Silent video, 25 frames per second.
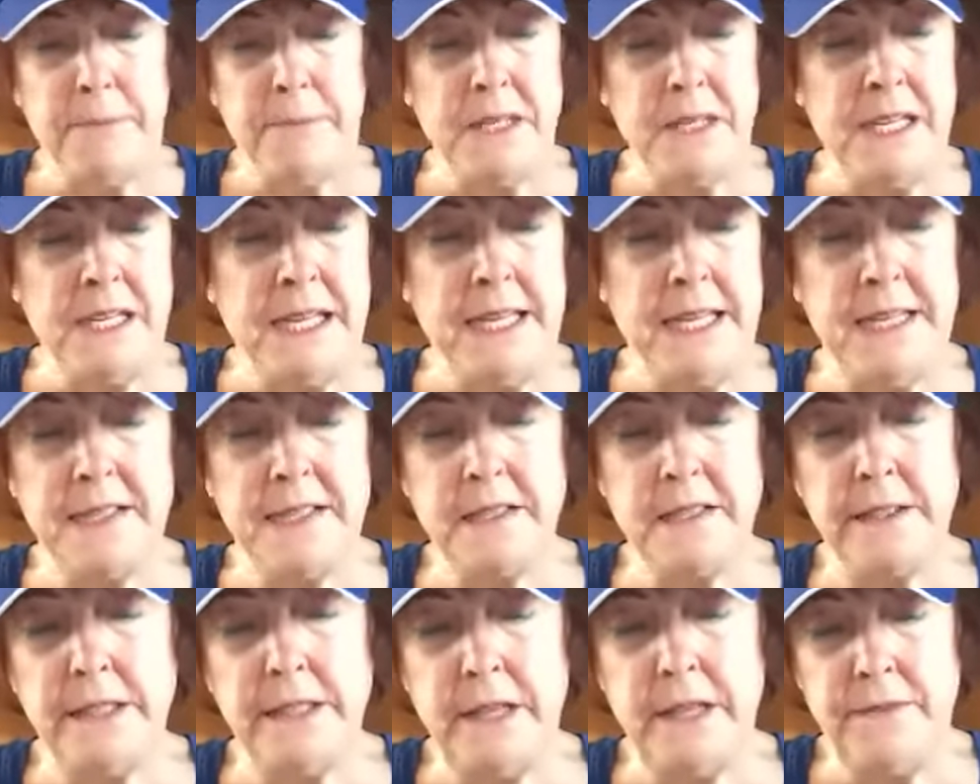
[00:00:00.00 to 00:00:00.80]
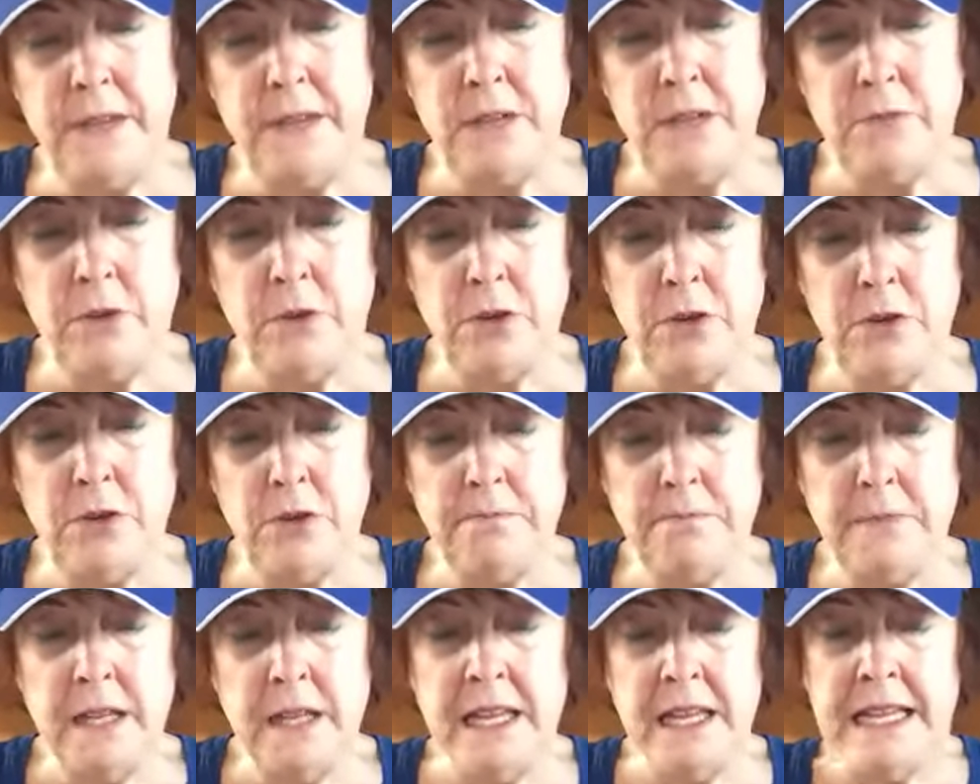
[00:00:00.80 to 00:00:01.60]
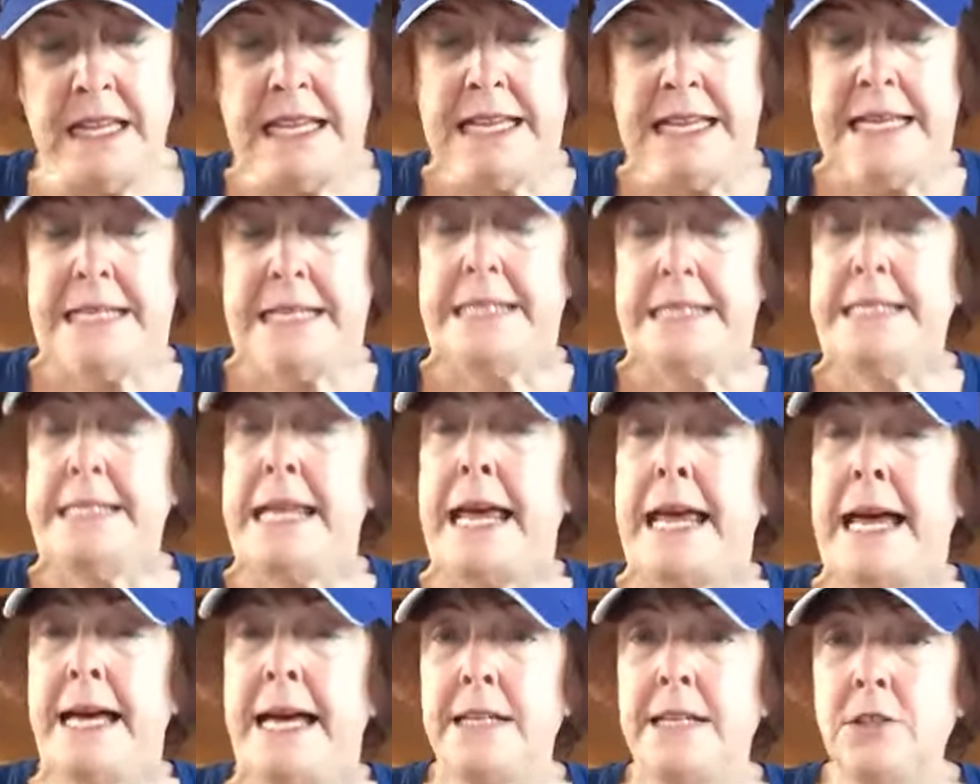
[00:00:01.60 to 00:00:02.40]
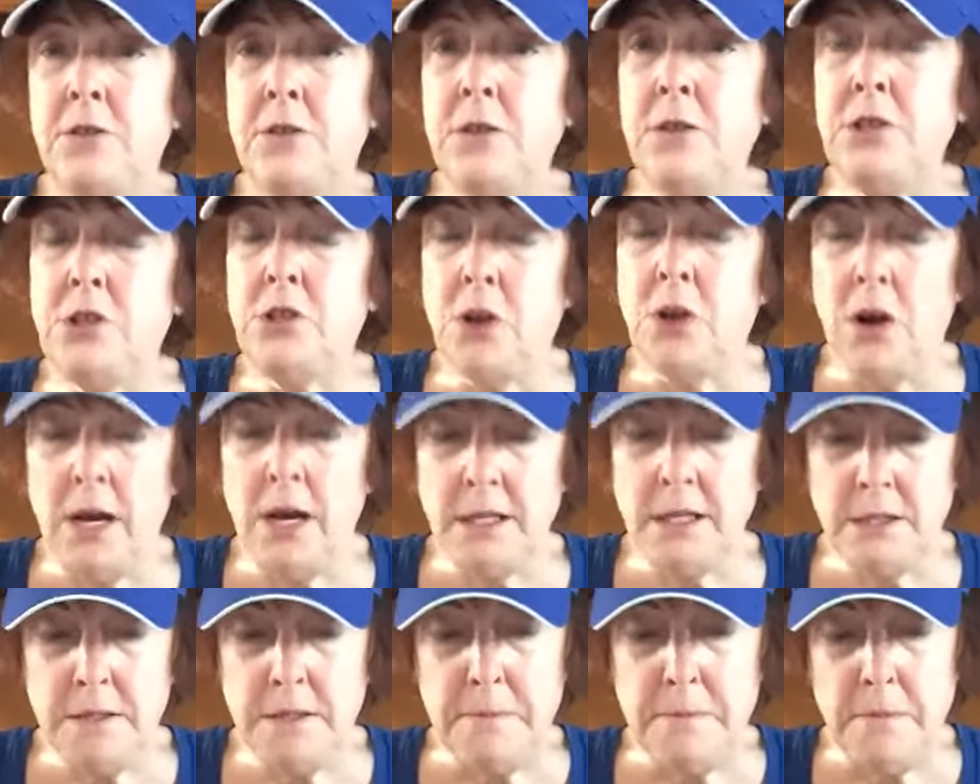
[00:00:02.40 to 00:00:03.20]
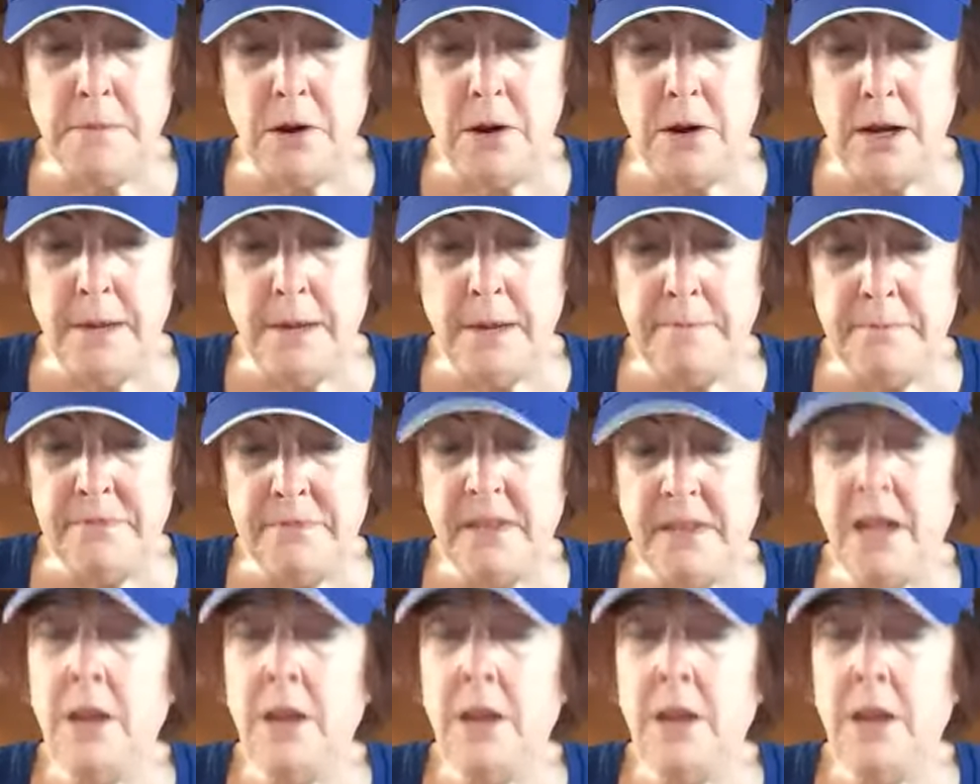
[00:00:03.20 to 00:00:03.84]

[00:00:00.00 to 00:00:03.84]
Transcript: in his living room, Dad could talk to Mom,